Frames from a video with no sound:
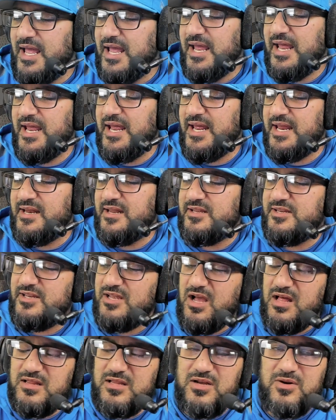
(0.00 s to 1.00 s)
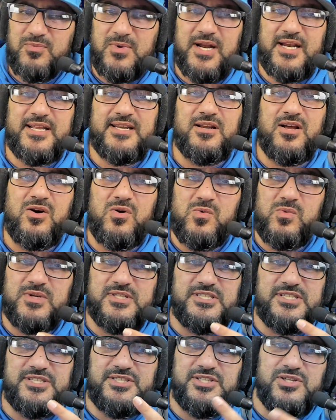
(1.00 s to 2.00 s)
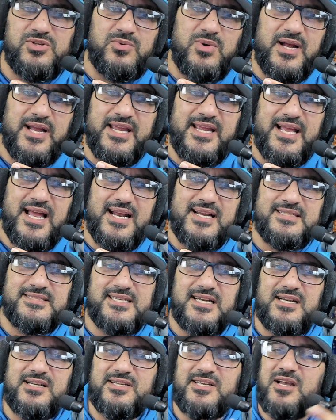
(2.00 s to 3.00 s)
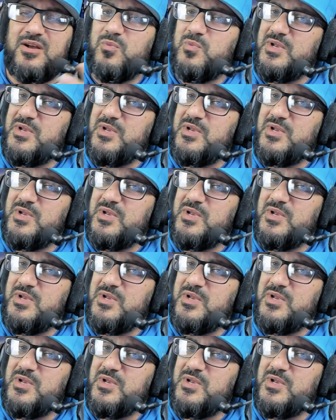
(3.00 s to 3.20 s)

And y'all already know what to do. I ain't got to tell you.